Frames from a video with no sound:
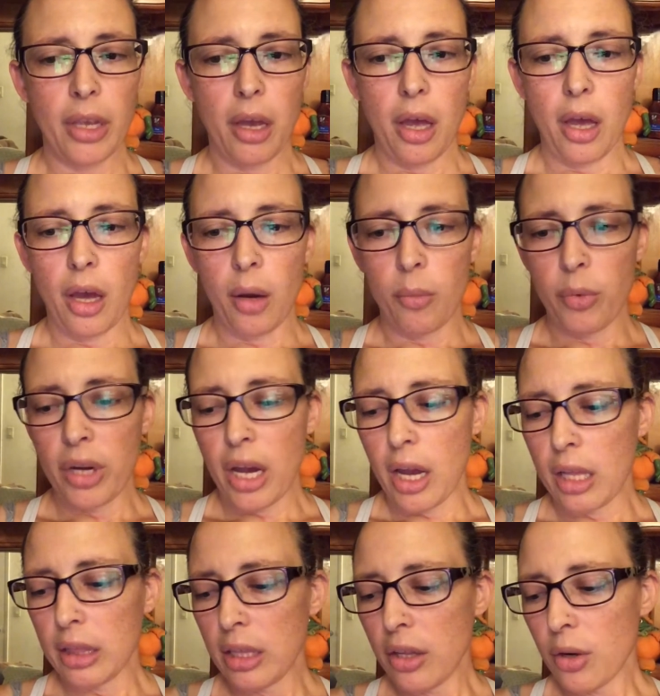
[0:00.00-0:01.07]
We got
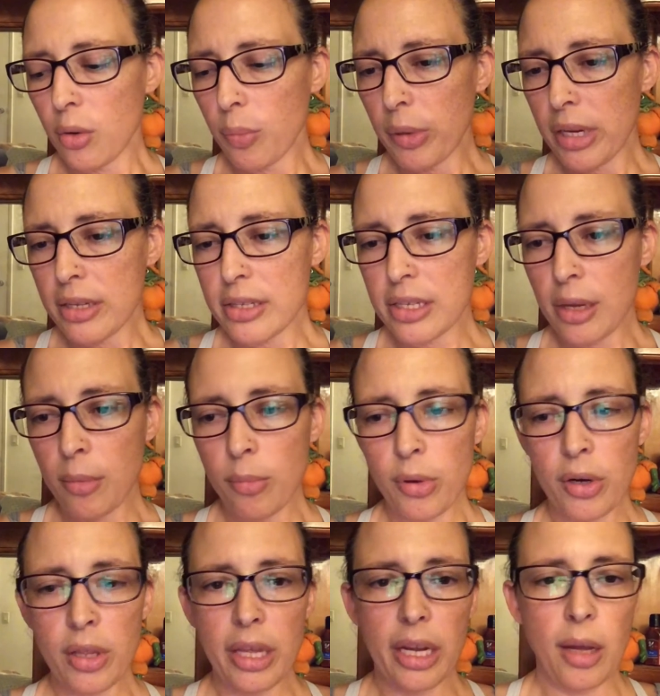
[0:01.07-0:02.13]
a little bit
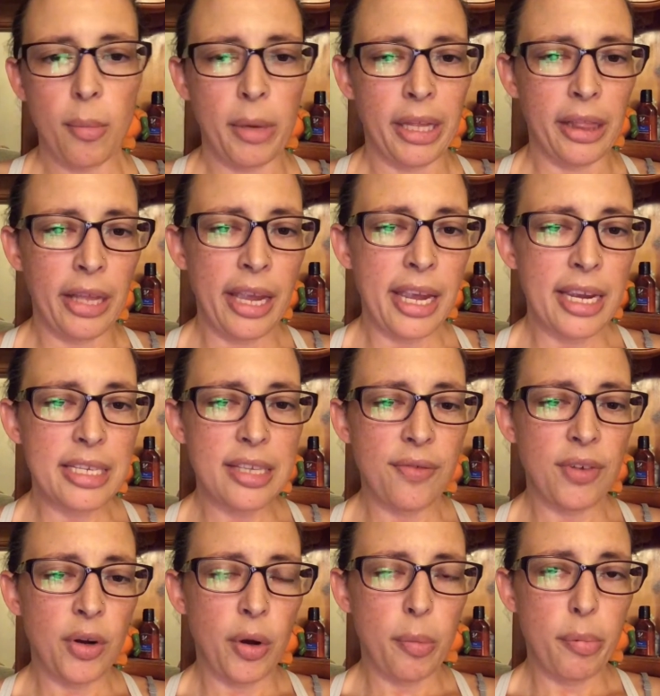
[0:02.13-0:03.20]
sunburnt, like on my legs,
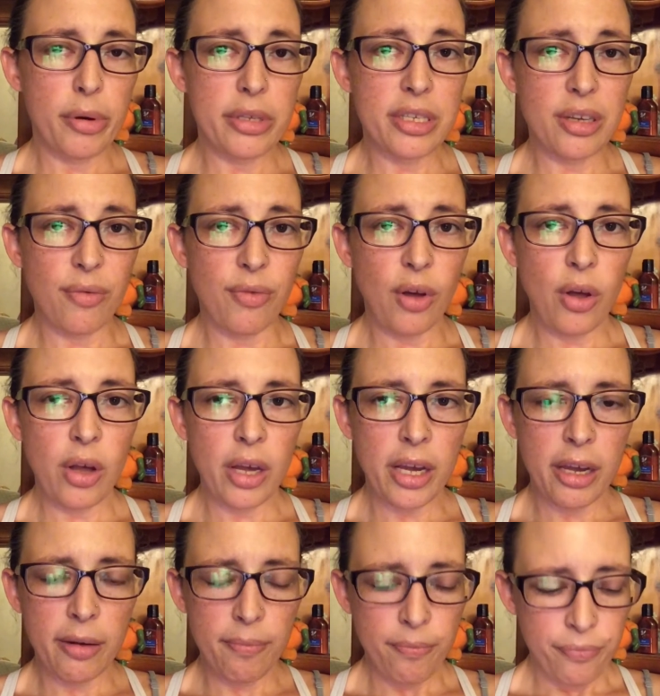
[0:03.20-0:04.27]
even though I put stuff
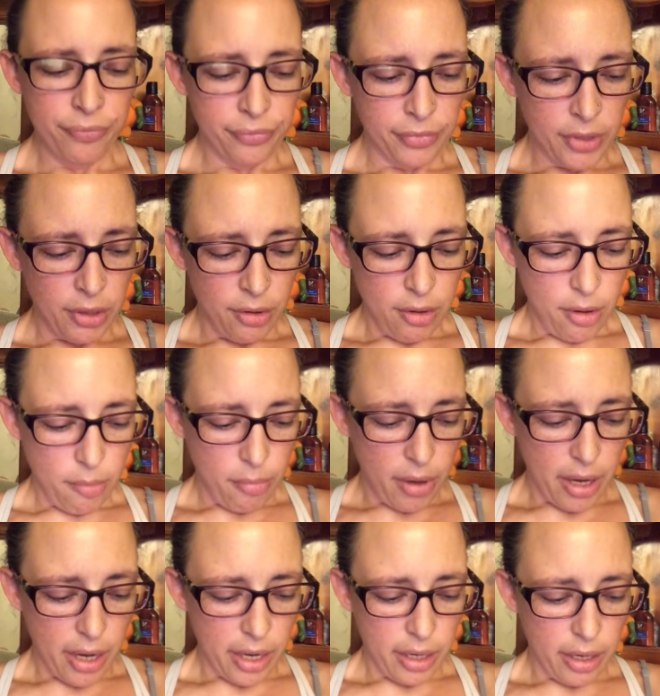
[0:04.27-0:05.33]
on.
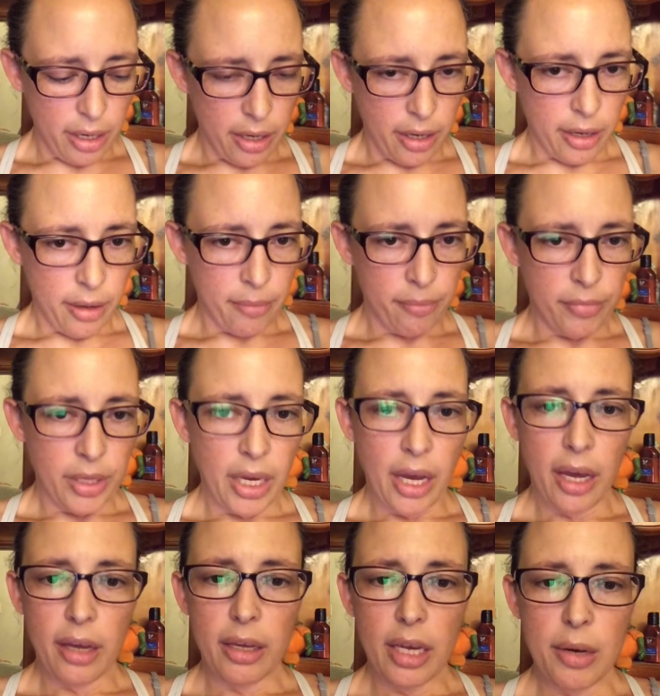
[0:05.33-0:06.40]
But
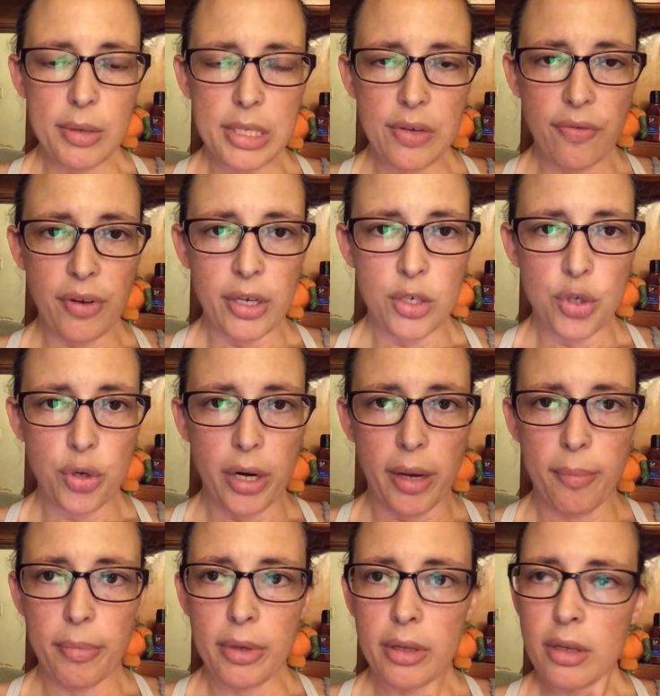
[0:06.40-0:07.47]
yeah, it was a fun
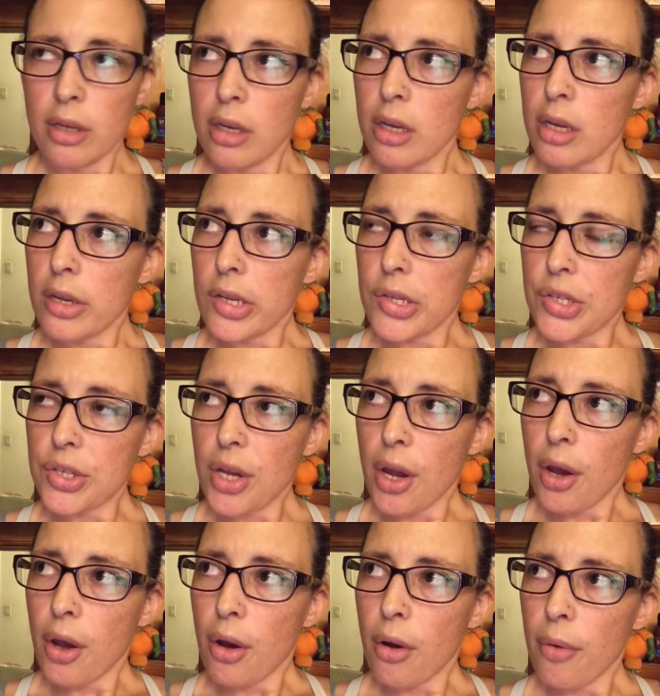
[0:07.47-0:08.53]
trip.
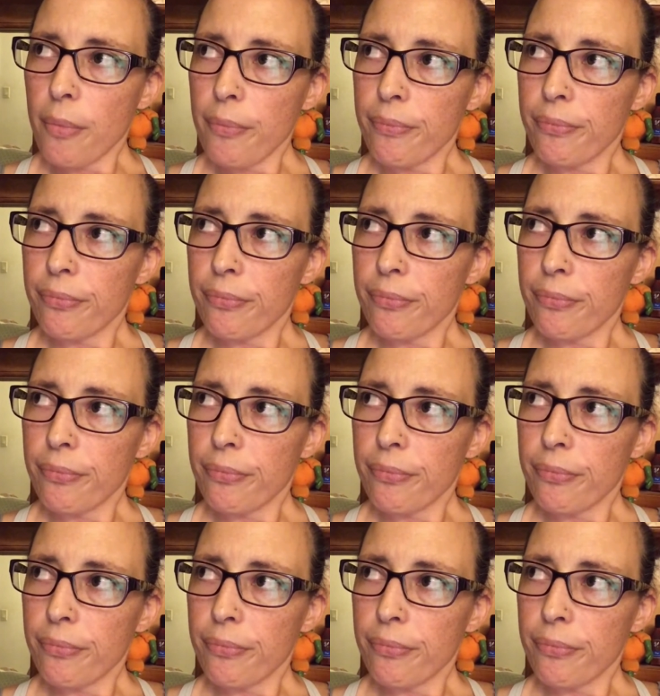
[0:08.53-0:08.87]
So